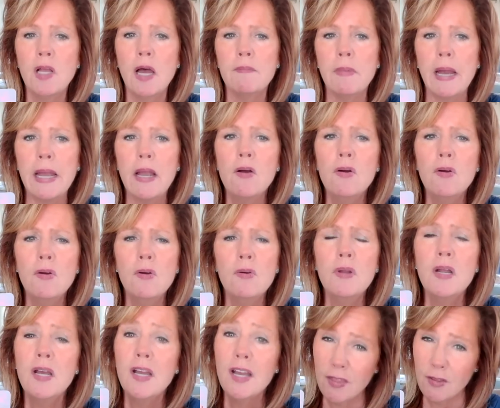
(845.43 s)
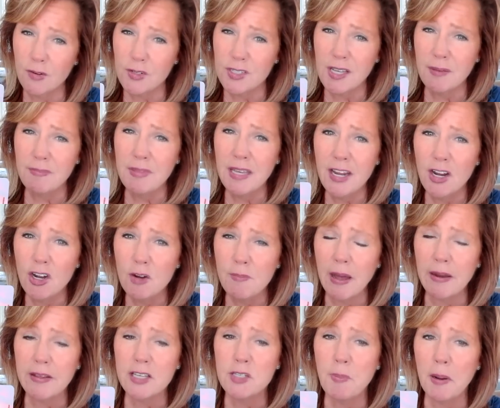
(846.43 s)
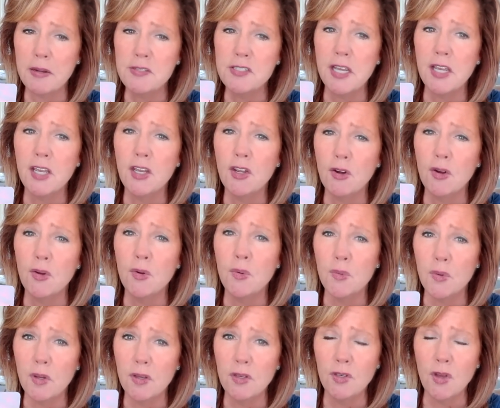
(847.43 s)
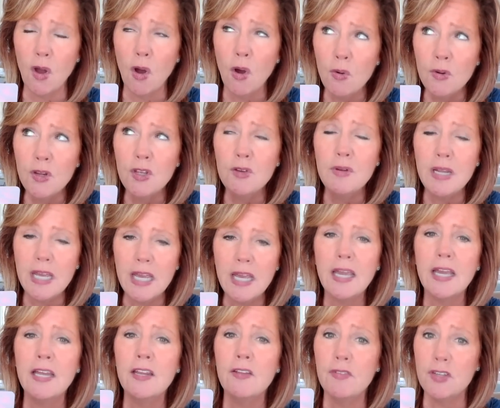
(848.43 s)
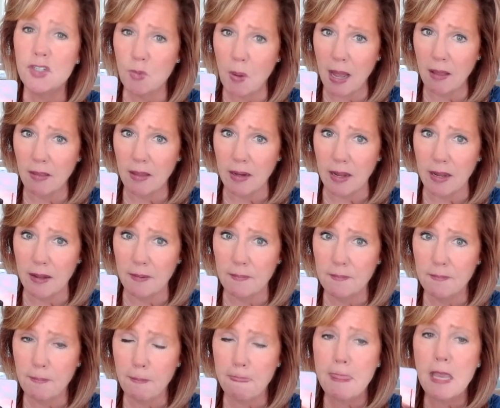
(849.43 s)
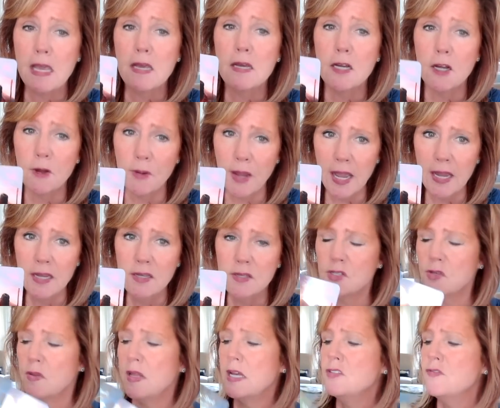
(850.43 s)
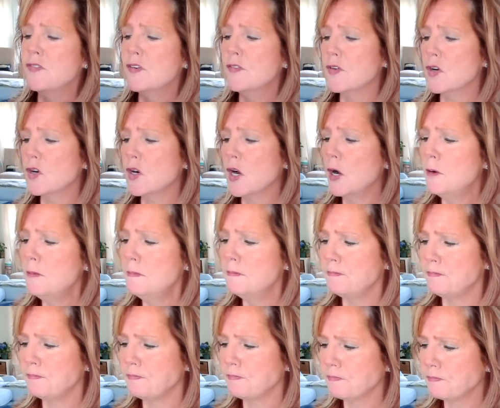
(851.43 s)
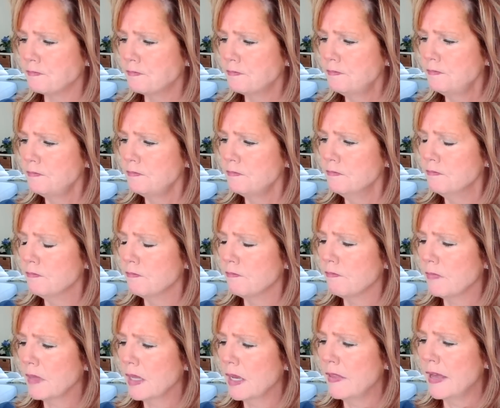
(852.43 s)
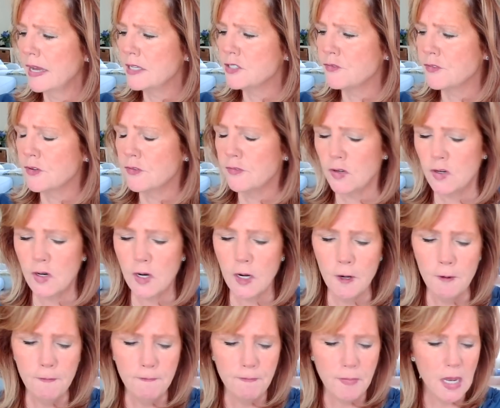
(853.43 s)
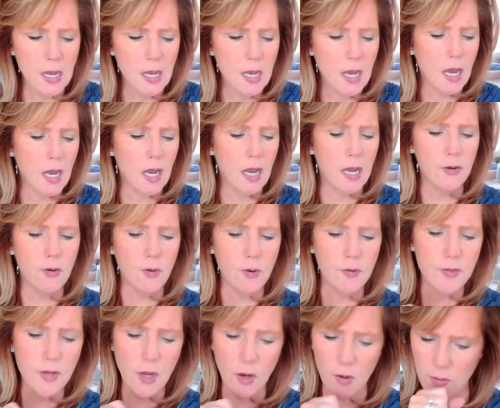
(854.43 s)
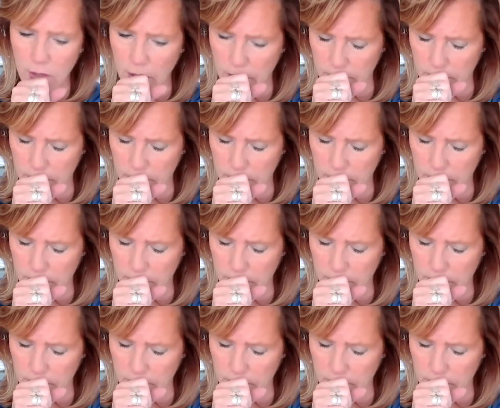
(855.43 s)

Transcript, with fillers: on my own. There's something here about expressing your own unique individuality. Okay, so that's for Virgo. That's for Virgo, uh, North Node